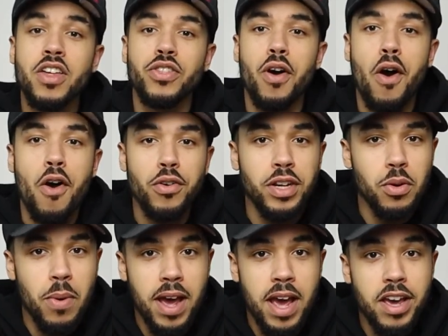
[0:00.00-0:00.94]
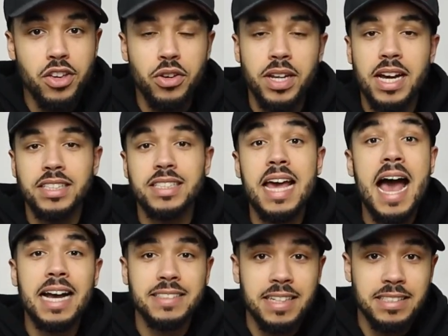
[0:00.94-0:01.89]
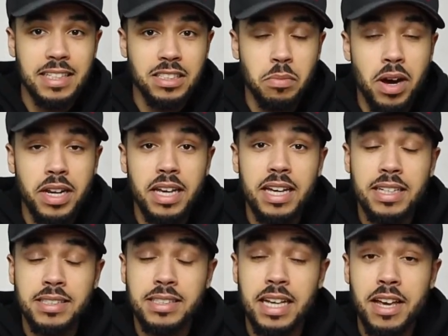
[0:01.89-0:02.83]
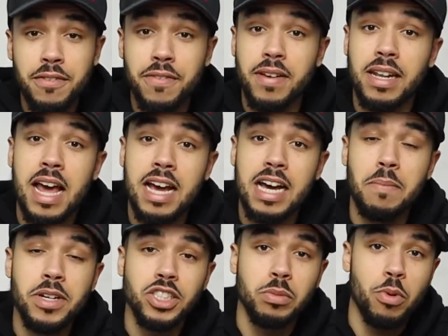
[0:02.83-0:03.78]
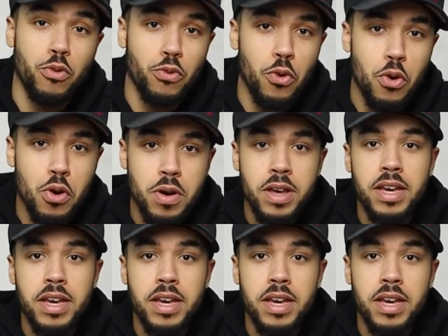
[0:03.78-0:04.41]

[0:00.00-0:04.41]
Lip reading: The only way you can actually access this money is if, like I mentioned before,